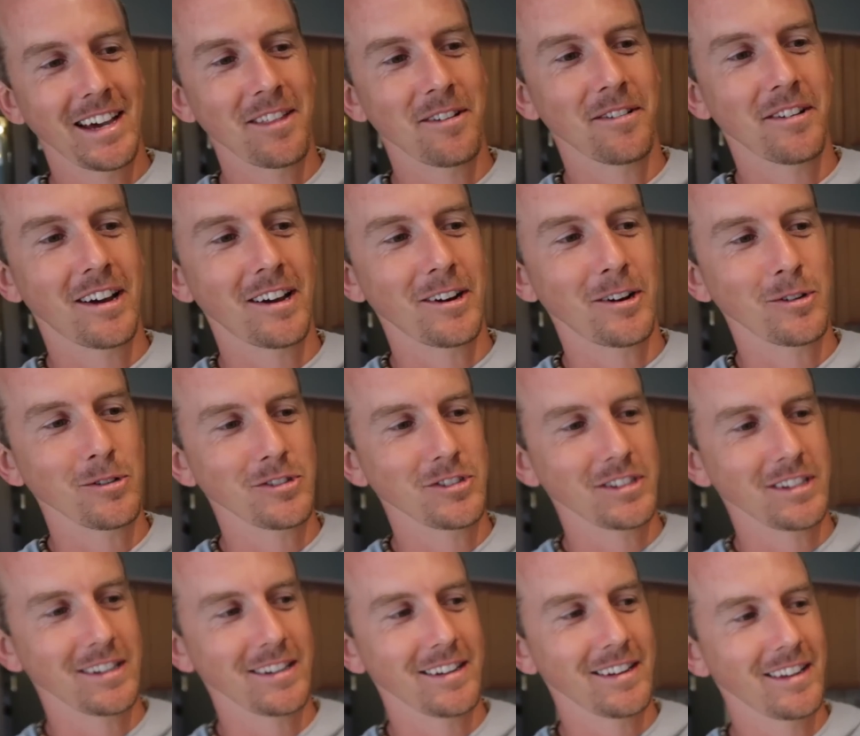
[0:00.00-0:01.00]
they're not
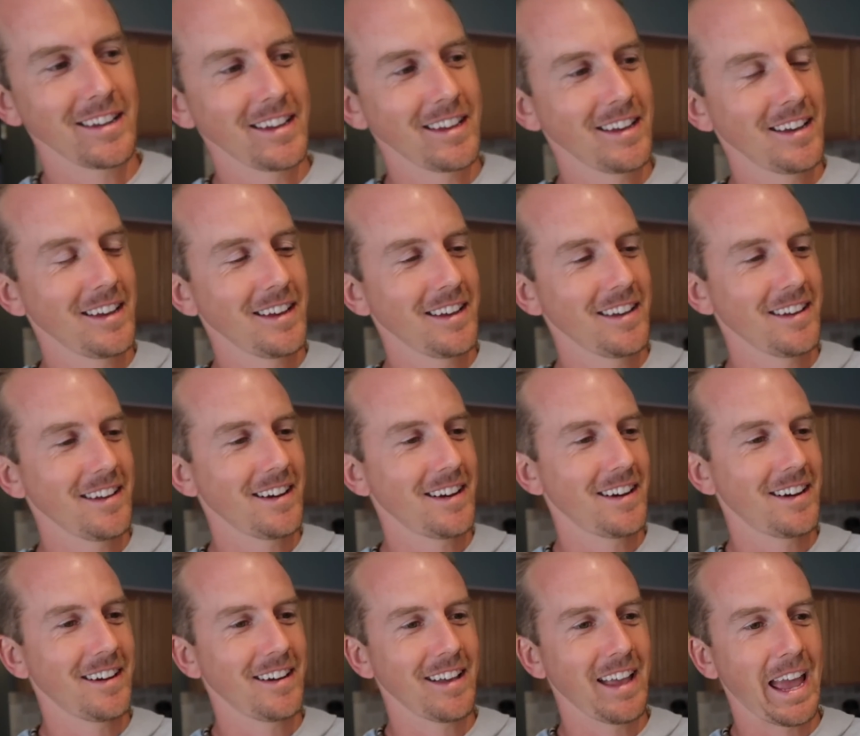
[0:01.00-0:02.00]
ocean
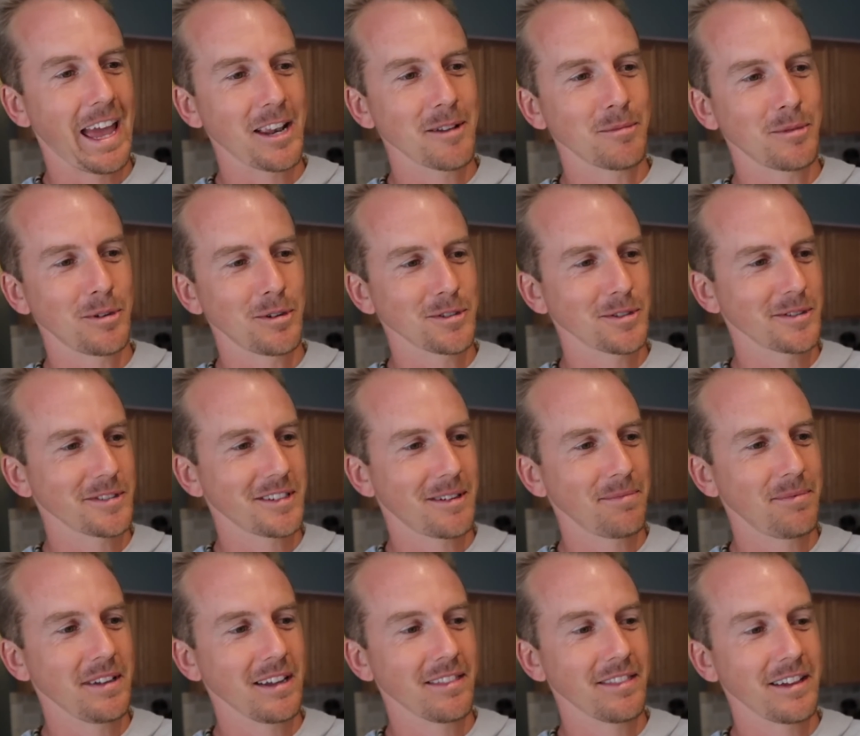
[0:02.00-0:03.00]
uh, animals or
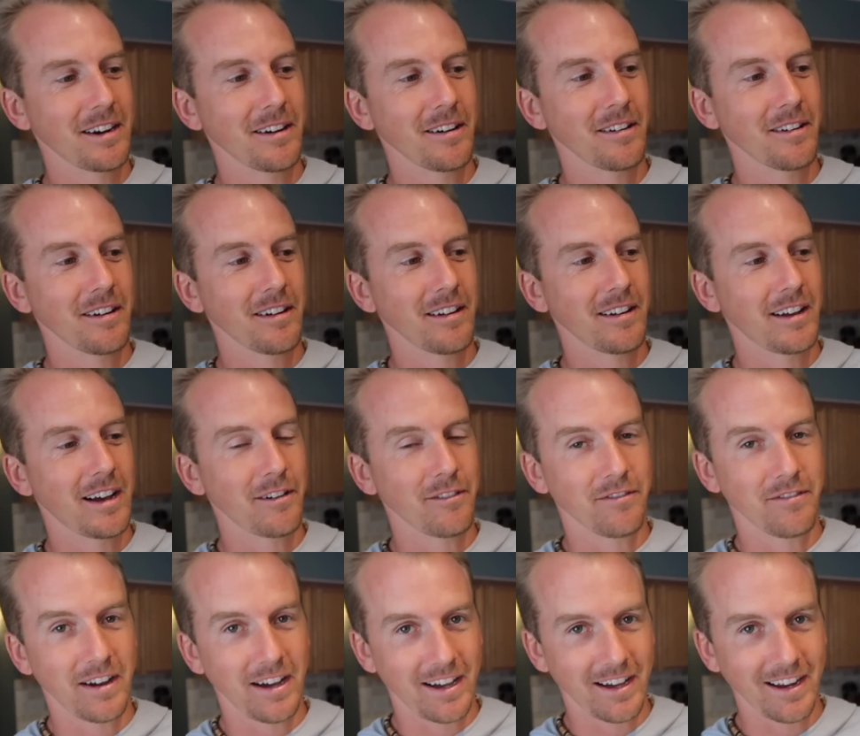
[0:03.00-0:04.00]
something. They're
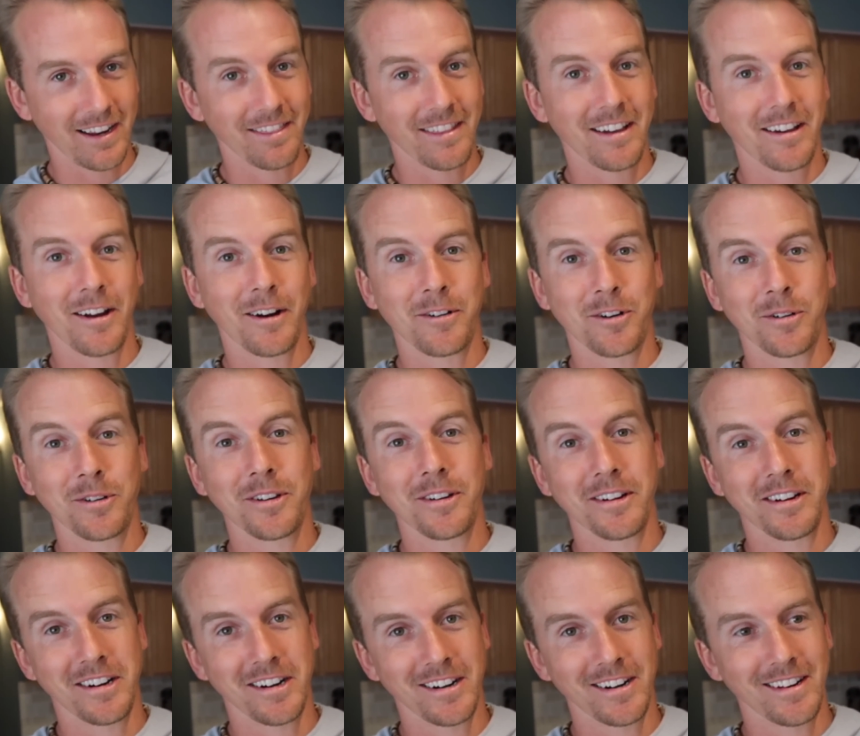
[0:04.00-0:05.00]
a vine that can grow in
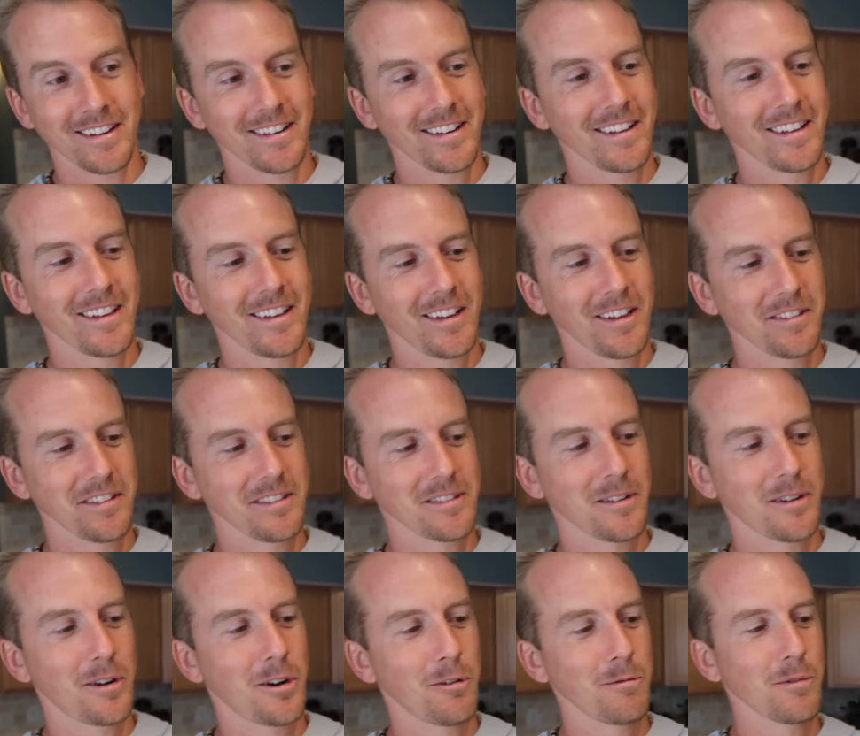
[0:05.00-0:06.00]
your garden. So
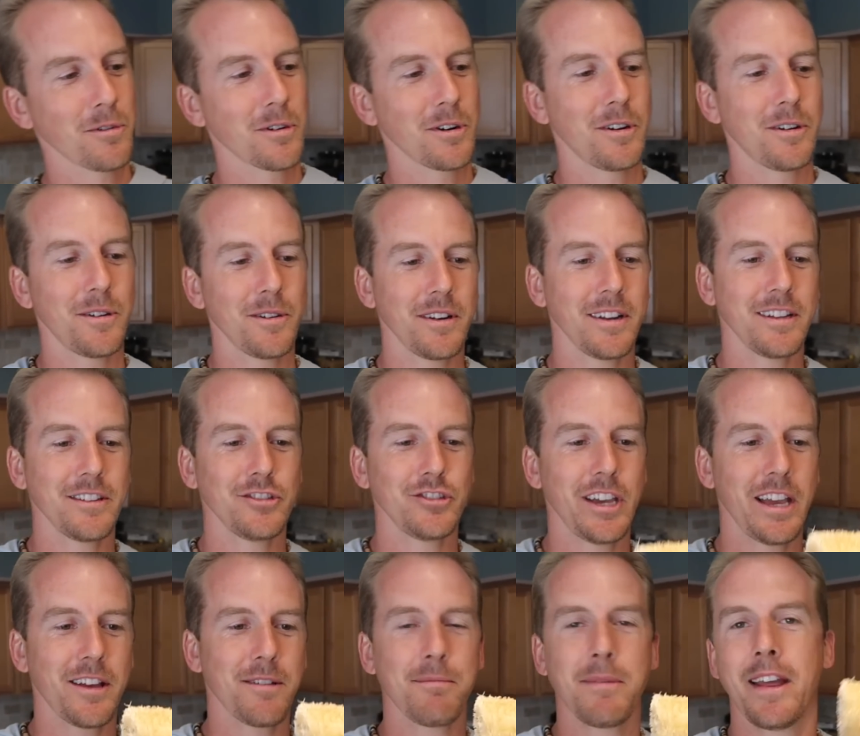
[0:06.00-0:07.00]
these are homegrown
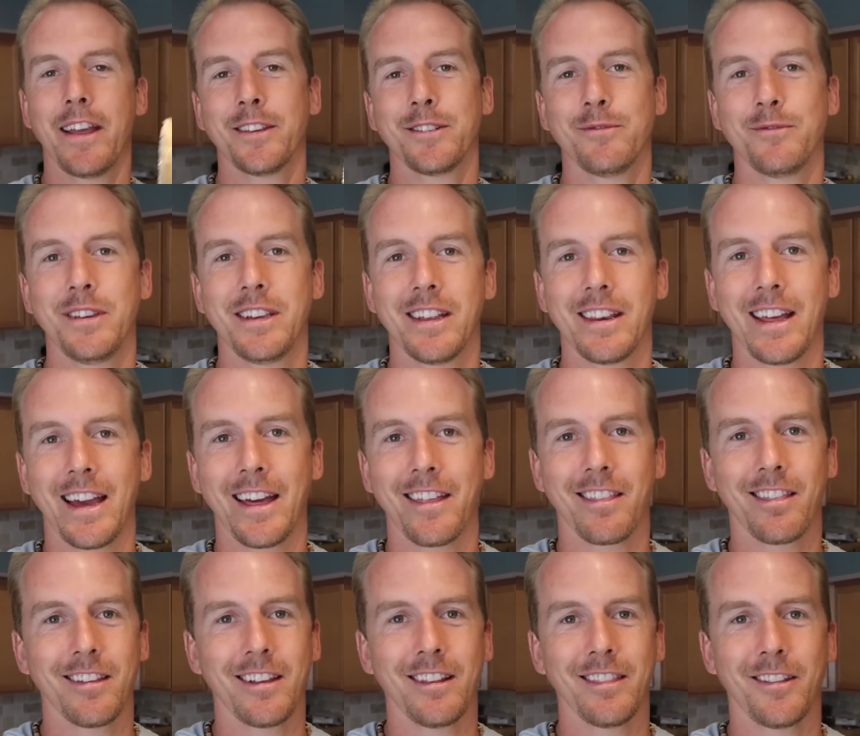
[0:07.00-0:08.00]
Jake Mace Vegan
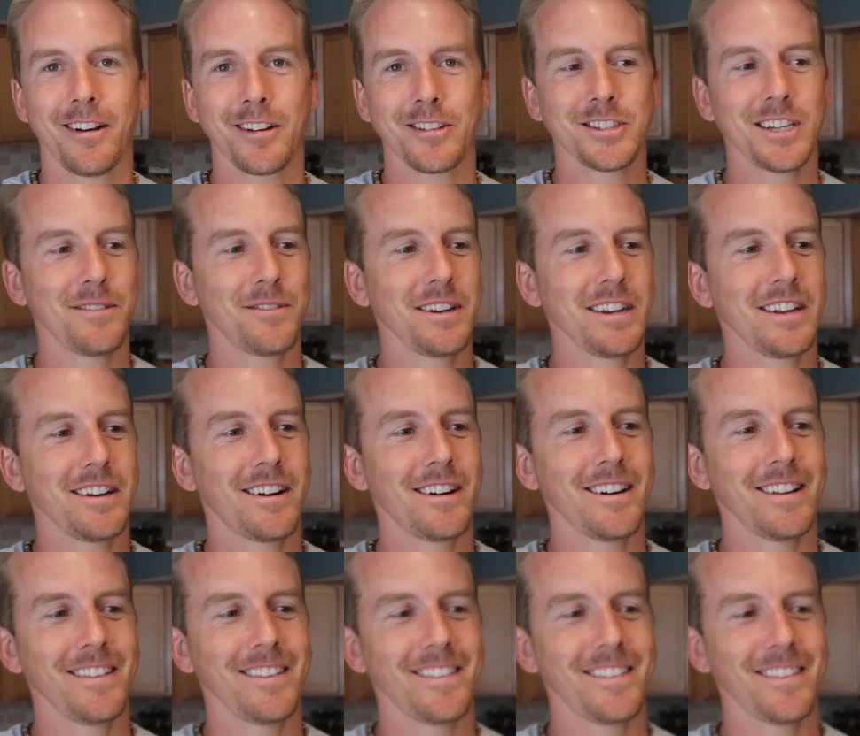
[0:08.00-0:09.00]
Athlete Longevity
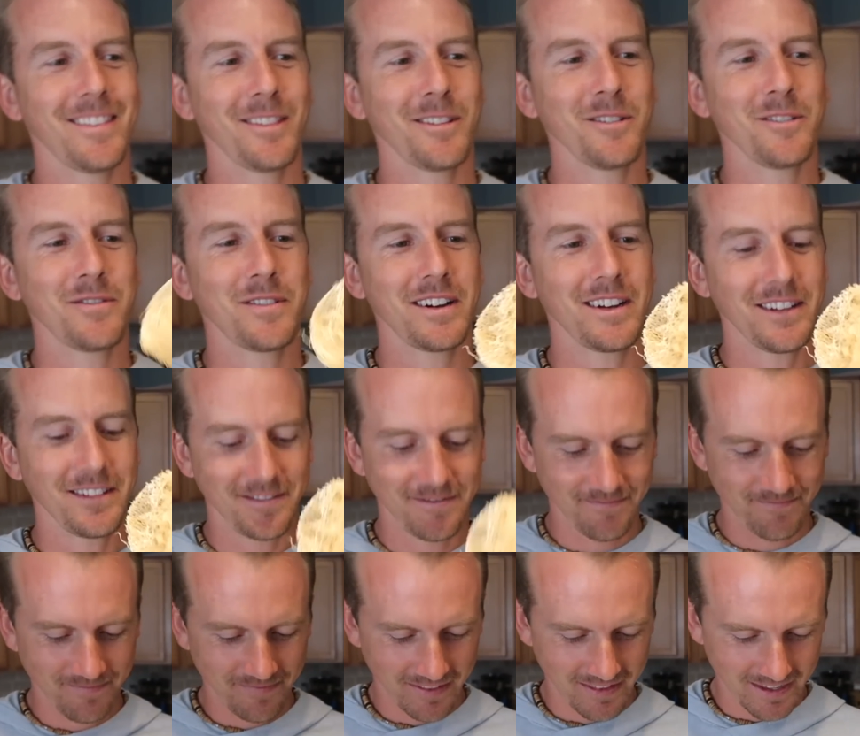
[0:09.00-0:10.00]
Gardens
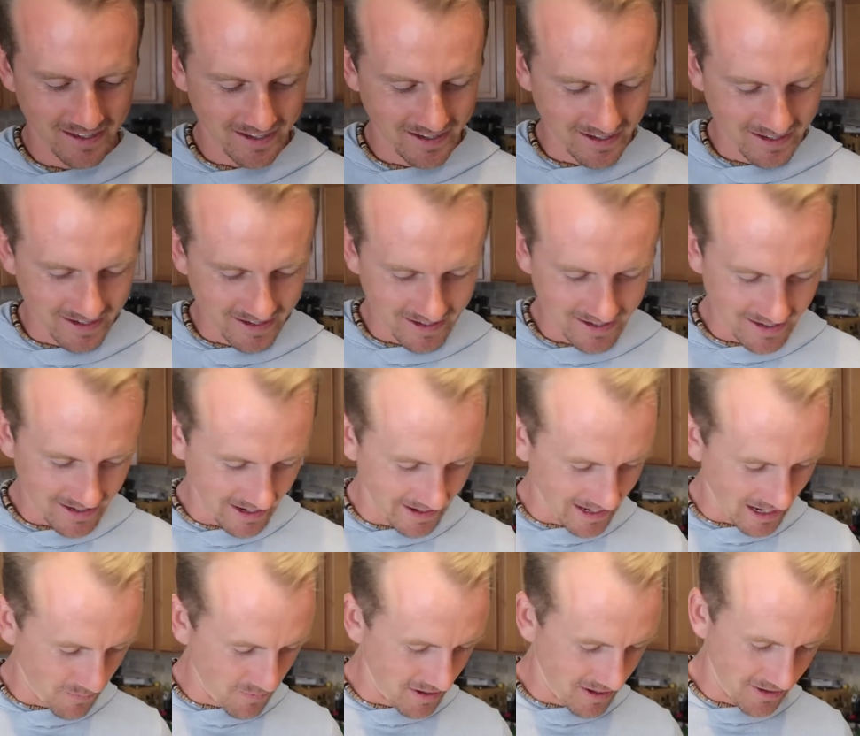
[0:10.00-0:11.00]
loofah.
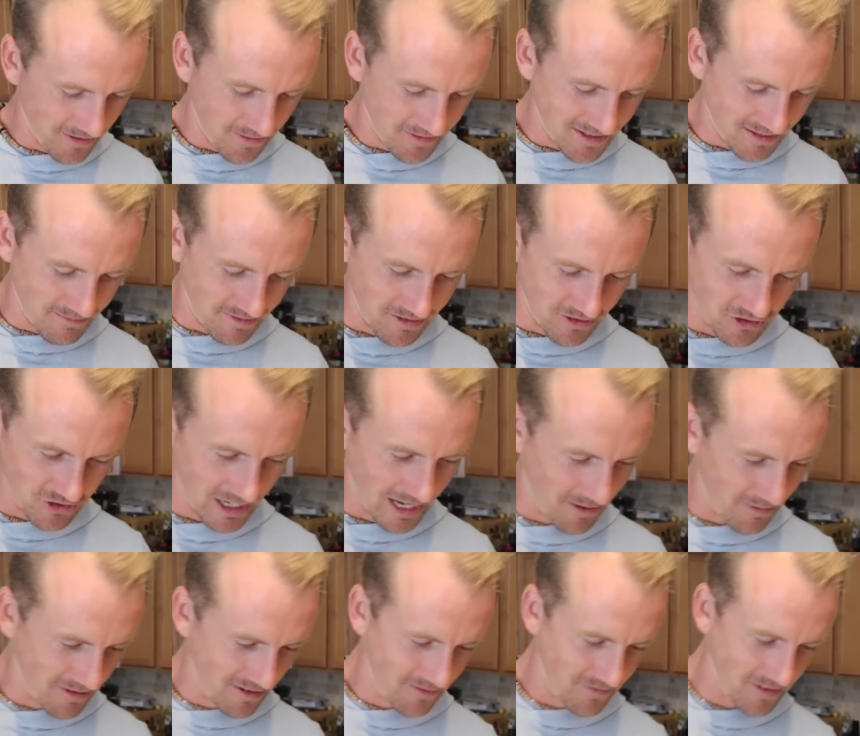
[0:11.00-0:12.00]
And now we can use some in the
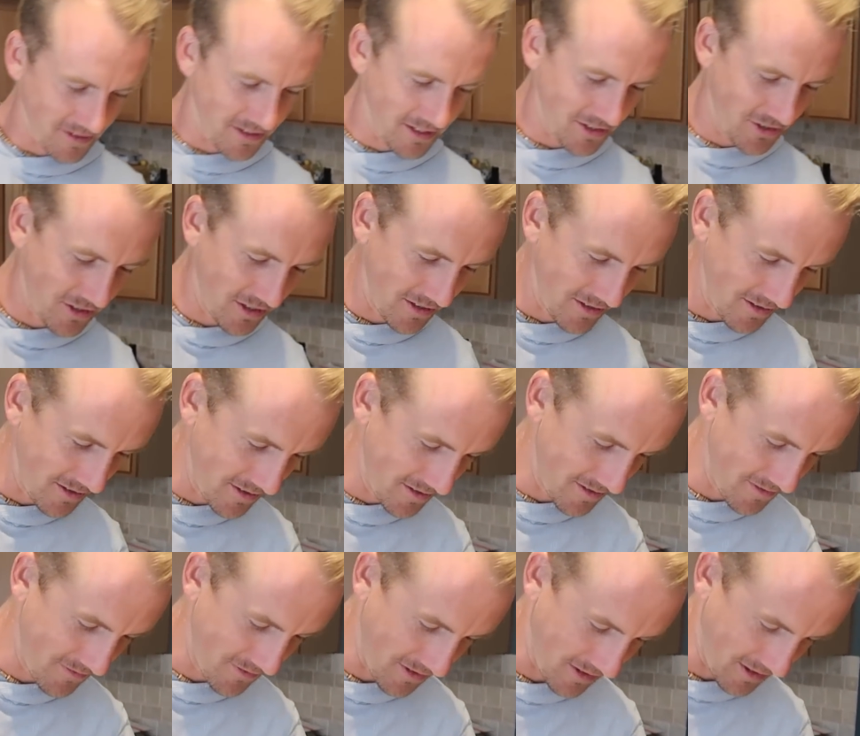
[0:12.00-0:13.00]
shower for
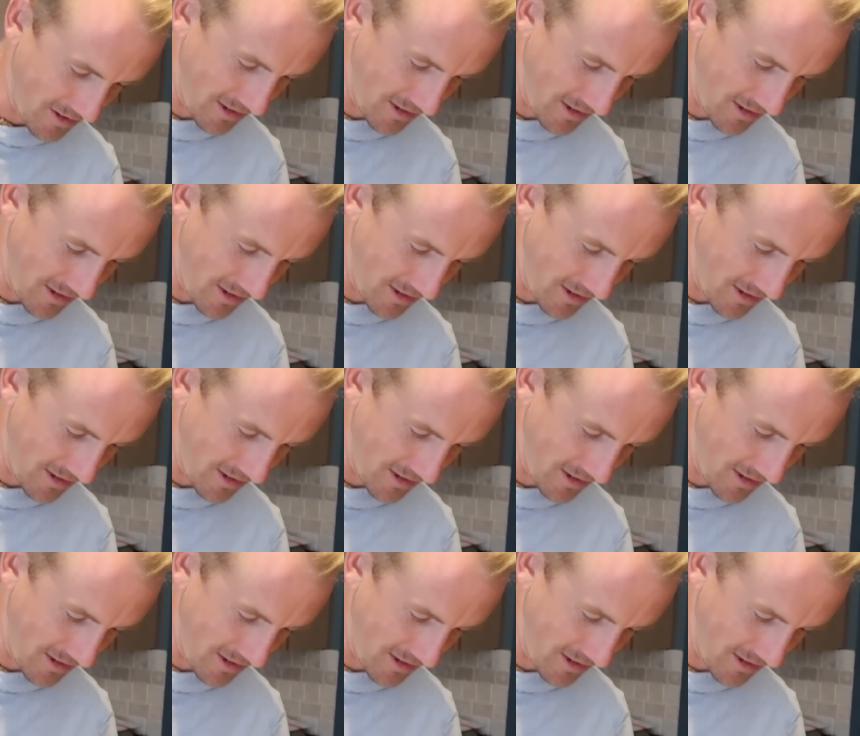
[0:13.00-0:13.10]
dishes, for